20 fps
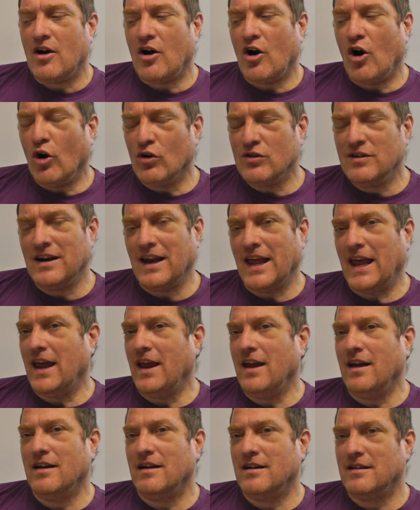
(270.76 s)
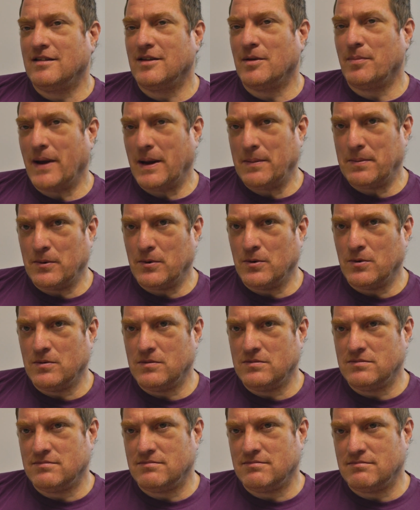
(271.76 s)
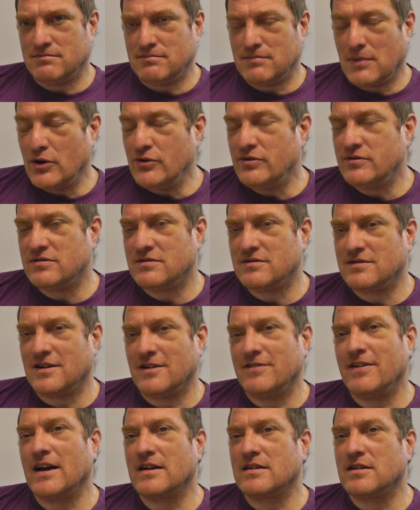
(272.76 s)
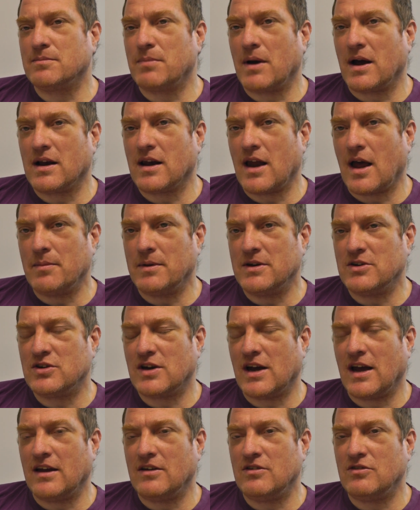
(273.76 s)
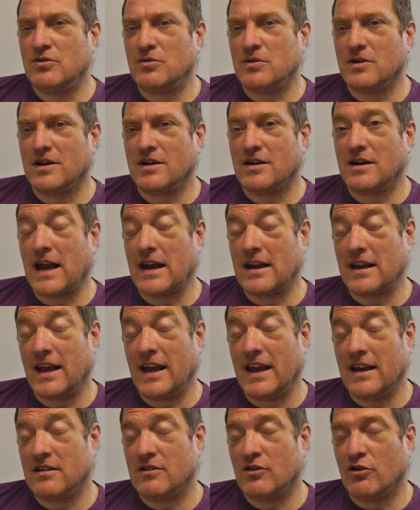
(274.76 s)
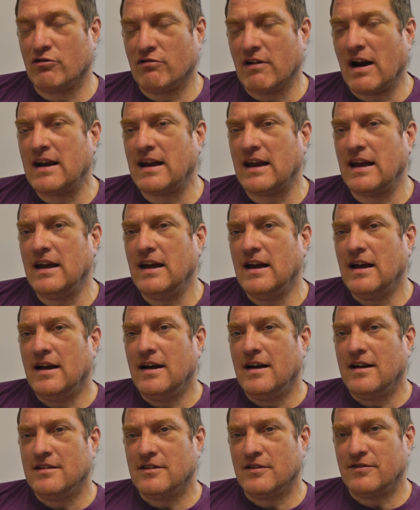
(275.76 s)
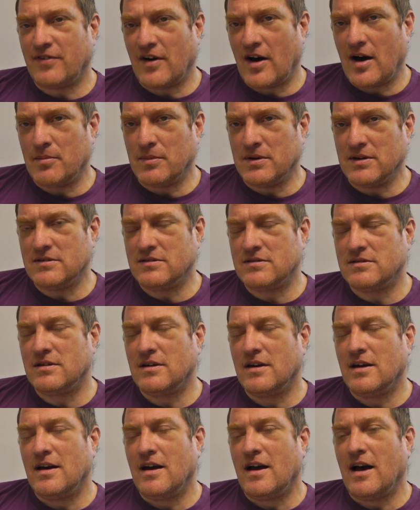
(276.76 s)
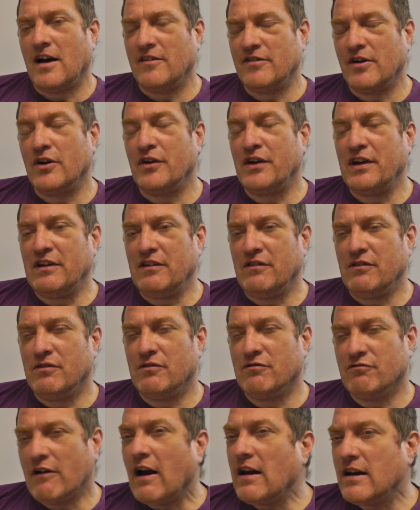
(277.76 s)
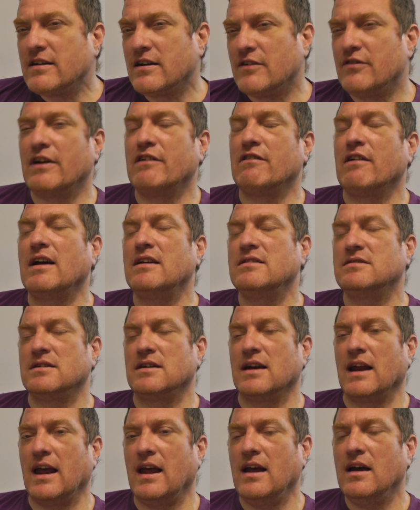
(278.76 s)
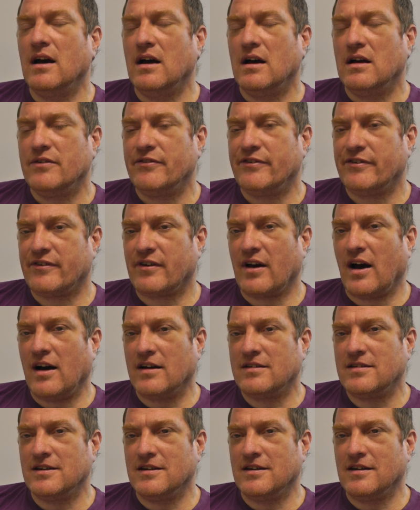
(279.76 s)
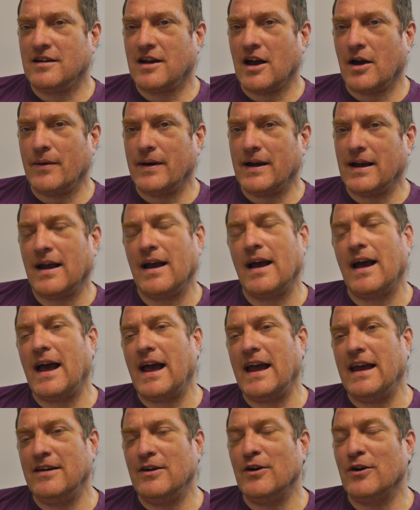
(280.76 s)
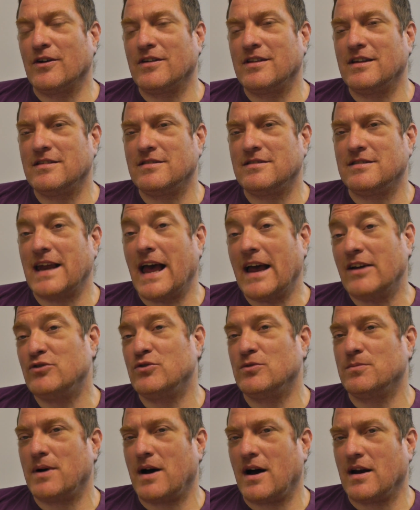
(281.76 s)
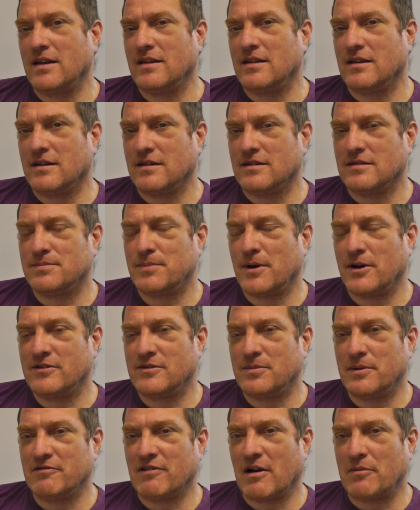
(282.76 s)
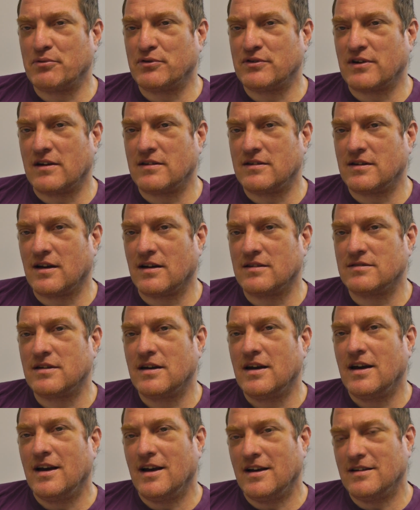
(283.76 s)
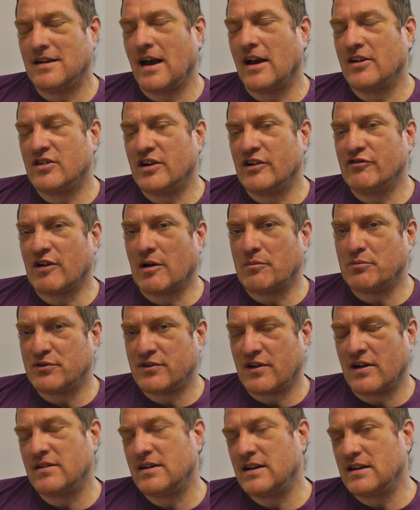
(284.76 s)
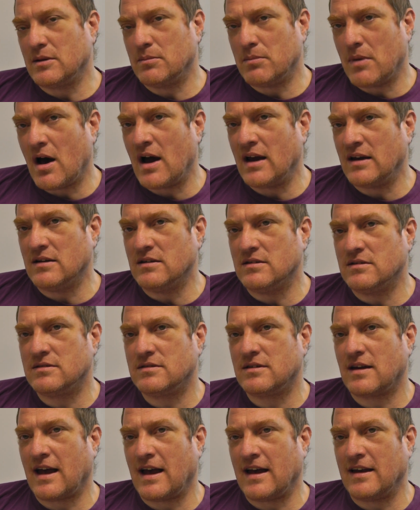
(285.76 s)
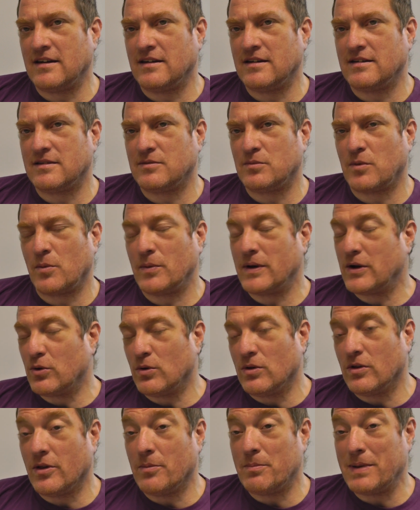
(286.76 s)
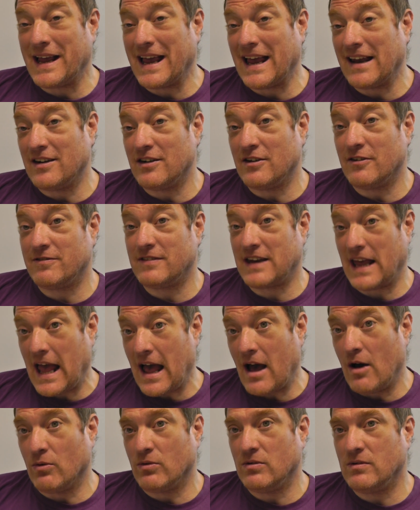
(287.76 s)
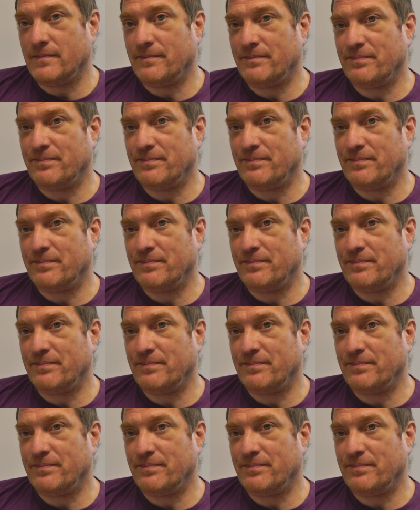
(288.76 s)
Oddly, the people most affected by climate change, who are getting hit already, the farmers, have only relatively recently started going, hey look, this National Party that is supposed to be representing us is actually representing the miners and what we call the big end of town.